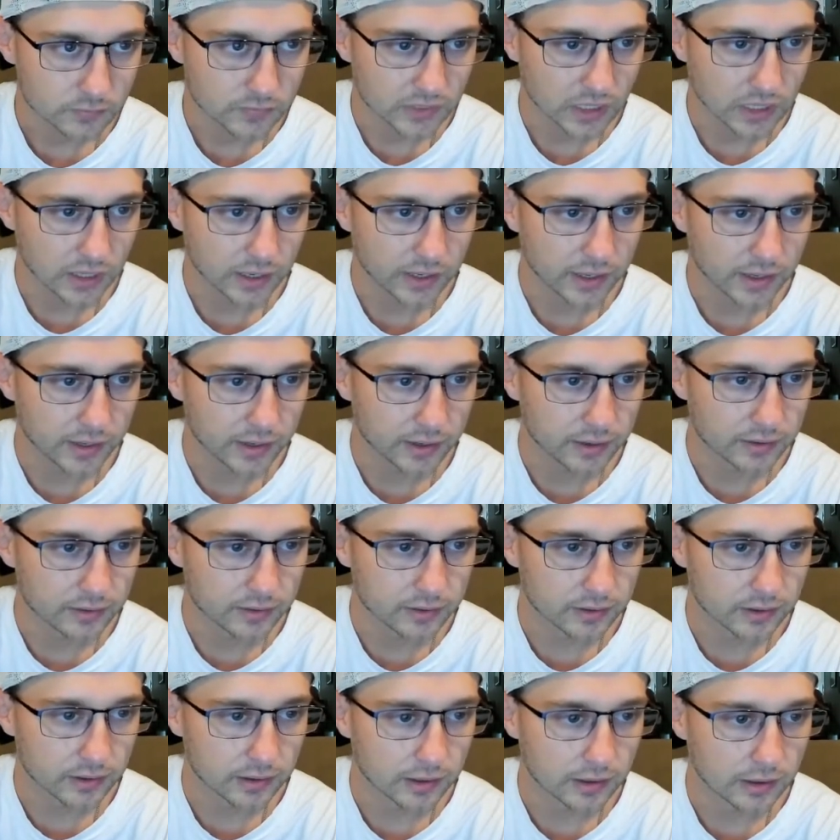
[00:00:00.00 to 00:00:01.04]
And
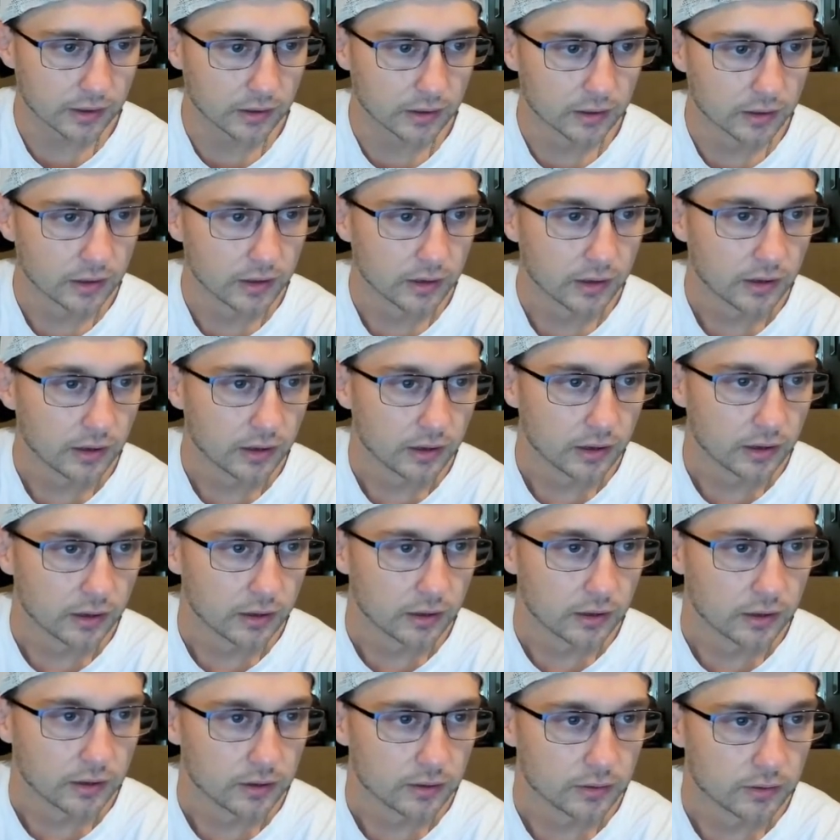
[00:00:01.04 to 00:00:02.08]

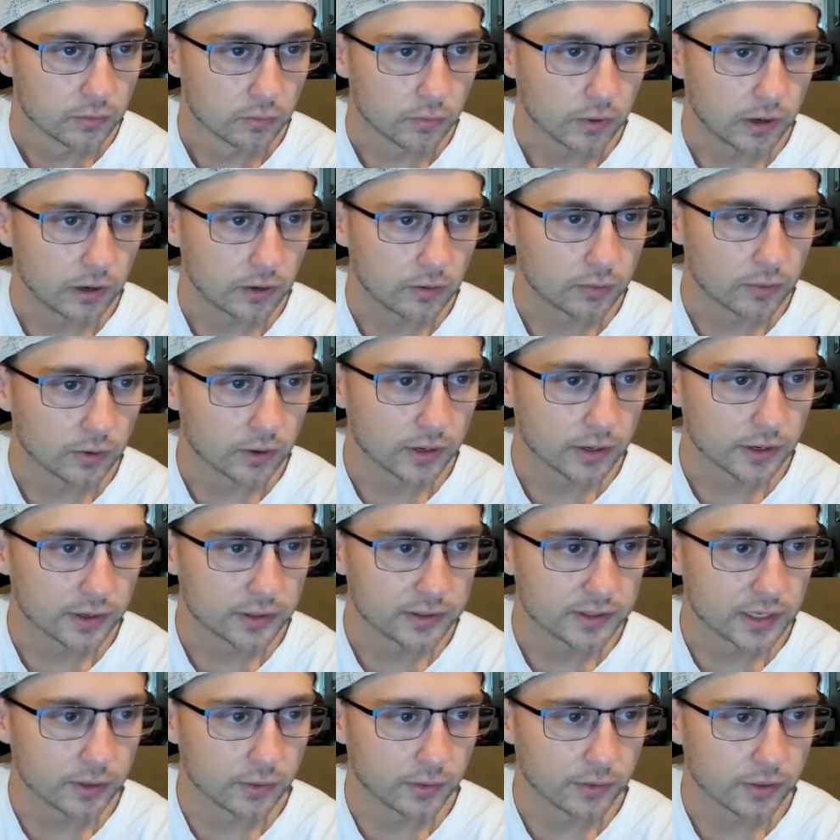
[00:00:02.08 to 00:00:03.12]
we're gonna
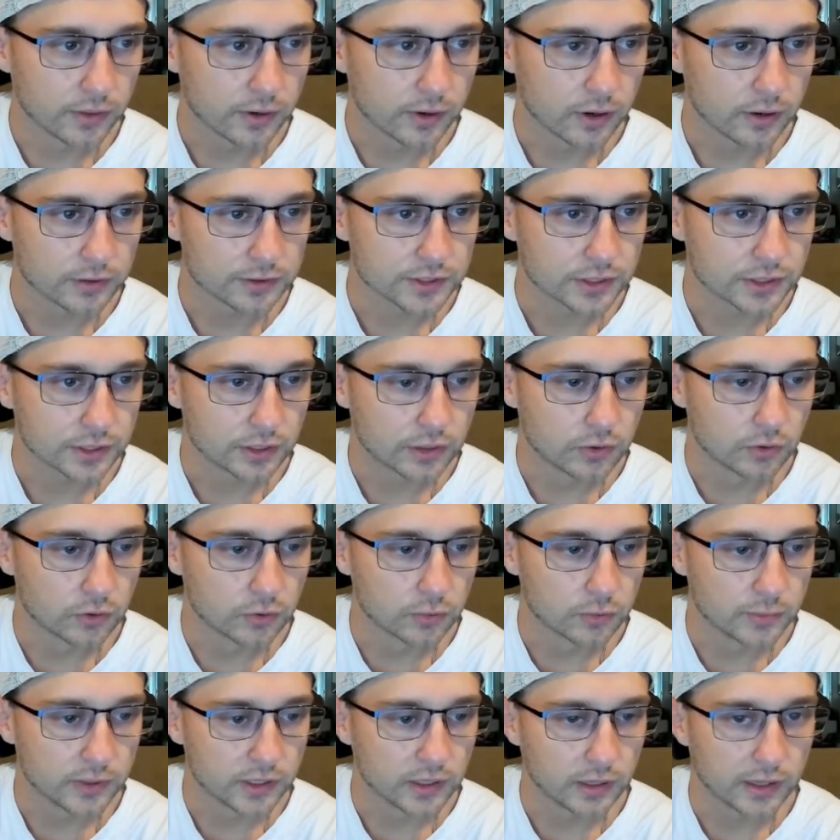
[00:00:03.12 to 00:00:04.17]
deal with Carson
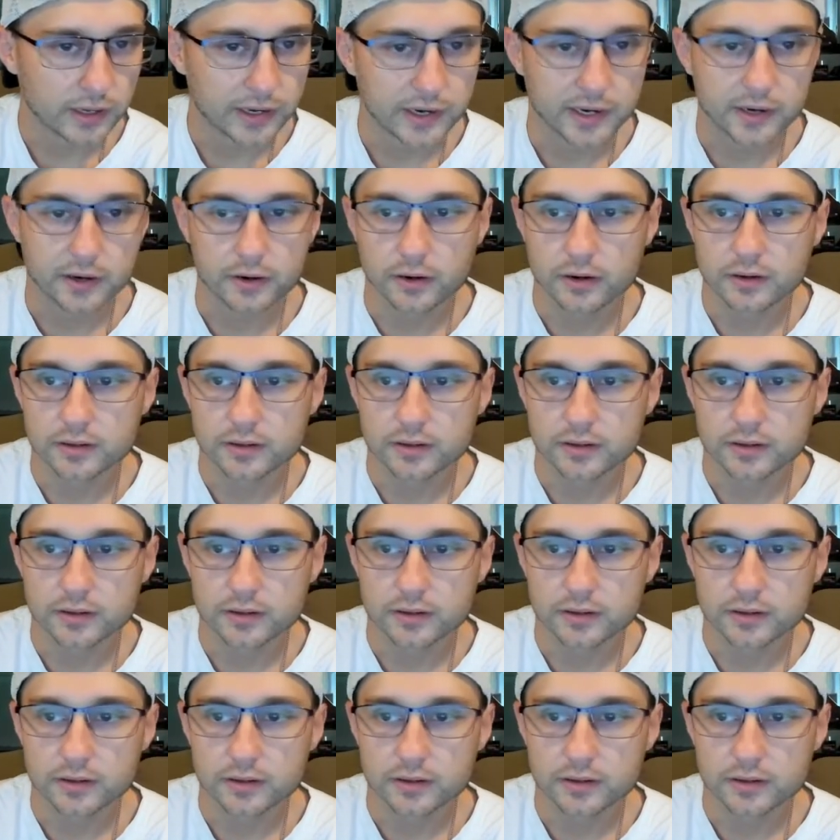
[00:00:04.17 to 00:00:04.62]
Kuhlman later,